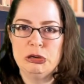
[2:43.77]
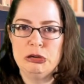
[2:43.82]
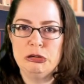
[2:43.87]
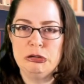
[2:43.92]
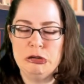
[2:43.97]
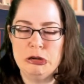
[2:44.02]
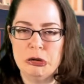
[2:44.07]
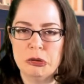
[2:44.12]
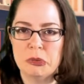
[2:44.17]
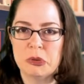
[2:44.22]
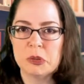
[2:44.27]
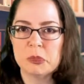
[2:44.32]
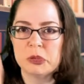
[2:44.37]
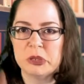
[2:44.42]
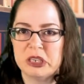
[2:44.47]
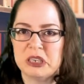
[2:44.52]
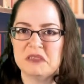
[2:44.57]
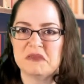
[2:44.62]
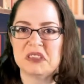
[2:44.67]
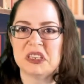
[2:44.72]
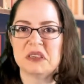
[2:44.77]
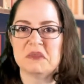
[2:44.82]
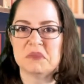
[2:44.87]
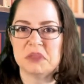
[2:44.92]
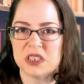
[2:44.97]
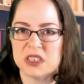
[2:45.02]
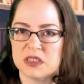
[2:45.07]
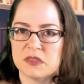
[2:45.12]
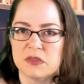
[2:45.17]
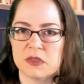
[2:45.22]
know or believe that
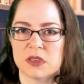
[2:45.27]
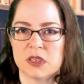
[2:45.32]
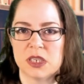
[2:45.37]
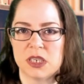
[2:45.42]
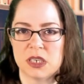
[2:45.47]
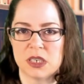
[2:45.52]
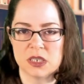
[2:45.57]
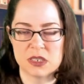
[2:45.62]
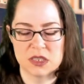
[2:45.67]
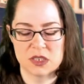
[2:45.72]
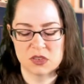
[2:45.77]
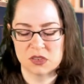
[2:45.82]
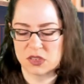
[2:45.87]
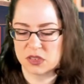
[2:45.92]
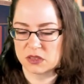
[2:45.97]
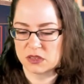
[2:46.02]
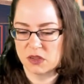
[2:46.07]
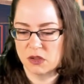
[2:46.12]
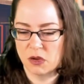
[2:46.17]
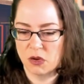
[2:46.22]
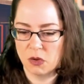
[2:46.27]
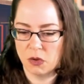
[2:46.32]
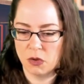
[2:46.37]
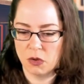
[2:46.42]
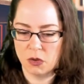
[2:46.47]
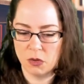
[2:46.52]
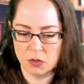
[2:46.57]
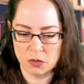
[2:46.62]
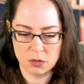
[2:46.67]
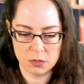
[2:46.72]
Prince Vorling is just
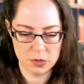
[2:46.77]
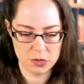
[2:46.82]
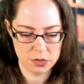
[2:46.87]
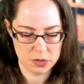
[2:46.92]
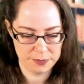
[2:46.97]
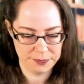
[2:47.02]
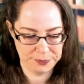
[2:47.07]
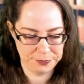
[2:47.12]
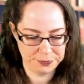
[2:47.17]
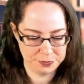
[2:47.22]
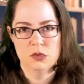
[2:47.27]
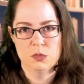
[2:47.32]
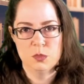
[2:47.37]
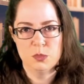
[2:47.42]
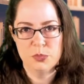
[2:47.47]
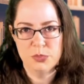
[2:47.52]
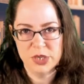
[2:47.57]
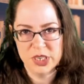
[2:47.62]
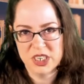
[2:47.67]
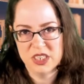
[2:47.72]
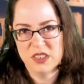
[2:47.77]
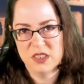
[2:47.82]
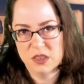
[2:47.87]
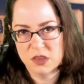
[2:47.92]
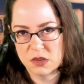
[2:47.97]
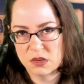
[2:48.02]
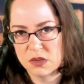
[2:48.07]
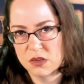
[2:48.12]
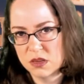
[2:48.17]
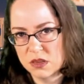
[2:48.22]
horrible. But it's a
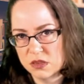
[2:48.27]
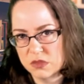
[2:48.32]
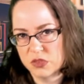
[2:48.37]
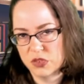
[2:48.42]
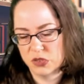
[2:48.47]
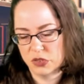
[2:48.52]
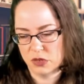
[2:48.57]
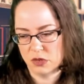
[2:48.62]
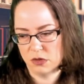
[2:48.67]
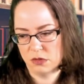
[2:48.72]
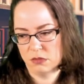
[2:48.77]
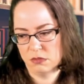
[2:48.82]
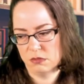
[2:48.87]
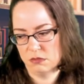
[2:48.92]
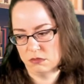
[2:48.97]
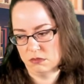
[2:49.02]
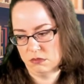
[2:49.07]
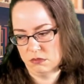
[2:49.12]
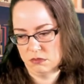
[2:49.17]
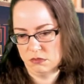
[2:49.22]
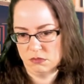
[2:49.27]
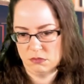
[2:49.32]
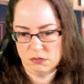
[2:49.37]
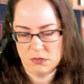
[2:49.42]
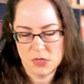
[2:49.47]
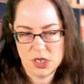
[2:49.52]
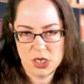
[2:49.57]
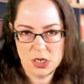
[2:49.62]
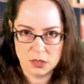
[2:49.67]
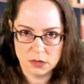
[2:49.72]
girl, so,
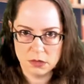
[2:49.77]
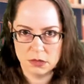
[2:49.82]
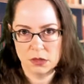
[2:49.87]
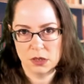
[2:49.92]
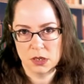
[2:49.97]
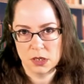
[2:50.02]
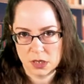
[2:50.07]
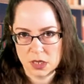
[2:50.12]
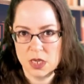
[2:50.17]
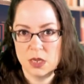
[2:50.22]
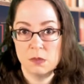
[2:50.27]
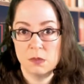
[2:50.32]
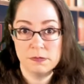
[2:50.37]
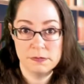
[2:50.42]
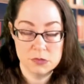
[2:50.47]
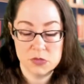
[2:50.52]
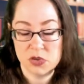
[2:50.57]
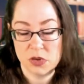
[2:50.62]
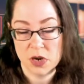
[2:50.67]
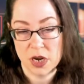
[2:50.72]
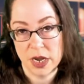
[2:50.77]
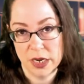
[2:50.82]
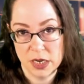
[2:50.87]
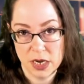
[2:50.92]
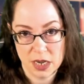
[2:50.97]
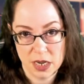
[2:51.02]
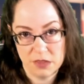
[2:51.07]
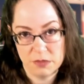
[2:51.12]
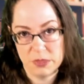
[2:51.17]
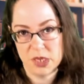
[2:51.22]
you know, they're gonna keep trying to
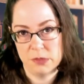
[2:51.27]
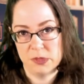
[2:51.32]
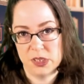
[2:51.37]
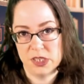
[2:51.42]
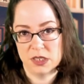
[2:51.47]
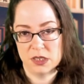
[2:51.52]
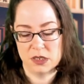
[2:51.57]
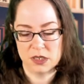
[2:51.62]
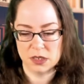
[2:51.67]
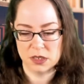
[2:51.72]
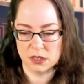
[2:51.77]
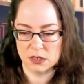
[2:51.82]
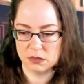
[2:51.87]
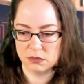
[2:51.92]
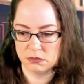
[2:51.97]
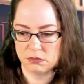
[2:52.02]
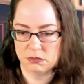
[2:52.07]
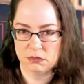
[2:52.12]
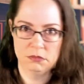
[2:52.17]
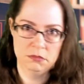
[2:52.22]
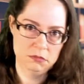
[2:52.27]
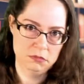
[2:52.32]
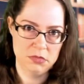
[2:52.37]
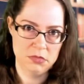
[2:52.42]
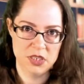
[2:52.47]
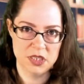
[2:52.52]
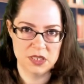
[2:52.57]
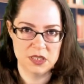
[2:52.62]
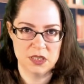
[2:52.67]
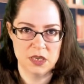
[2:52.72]
have babies until
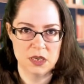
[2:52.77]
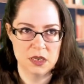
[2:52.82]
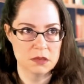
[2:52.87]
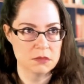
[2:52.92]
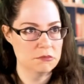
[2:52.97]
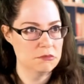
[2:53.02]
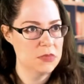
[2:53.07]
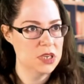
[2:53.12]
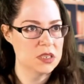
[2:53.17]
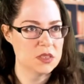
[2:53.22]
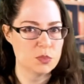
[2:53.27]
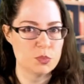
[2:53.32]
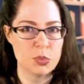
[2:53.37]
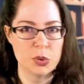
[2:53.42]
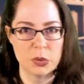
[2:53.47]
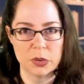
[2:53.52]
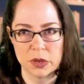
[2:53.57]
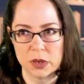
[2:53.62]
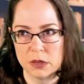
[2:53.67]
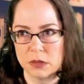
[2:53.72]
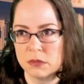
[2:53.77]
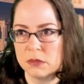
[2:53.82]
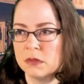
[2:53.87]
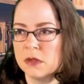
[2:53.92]
a son is born.